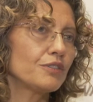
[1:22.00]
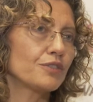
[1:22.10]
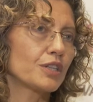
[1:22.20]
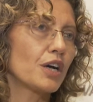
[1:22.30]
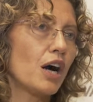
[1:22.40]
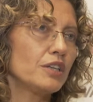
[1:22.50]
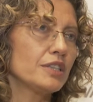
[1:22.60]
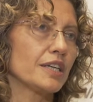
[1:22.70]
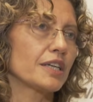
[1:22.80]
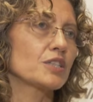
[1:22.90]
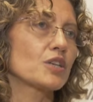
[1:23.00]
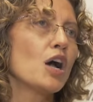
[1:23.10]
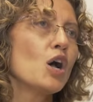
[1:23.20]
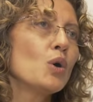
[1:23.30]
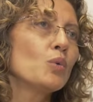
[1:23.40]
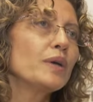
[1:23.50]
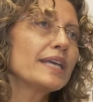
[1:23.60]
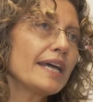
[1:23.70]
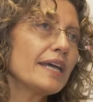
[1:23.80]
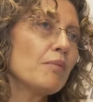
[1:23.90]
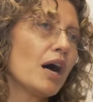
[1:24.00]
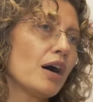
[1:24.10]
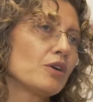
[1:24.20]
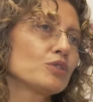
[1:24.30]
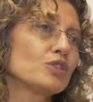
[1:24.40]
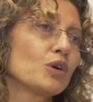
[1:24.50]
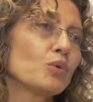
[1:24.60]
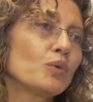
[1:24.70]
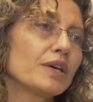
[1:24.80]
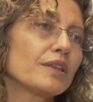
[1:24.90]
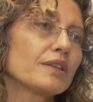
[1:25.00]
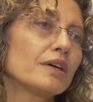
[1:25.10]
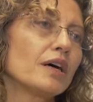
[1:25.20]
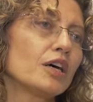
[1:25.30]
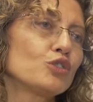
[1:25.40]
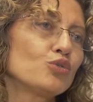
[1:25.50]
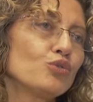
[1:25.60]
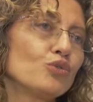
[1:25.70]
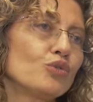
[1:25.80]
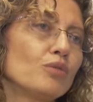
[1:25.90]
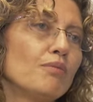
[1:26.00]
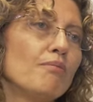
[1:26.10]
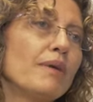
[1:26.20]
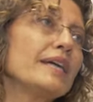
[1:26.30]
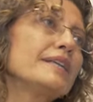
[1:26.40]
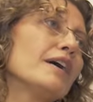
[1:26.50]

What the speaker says: different contexts, we came out with a tool made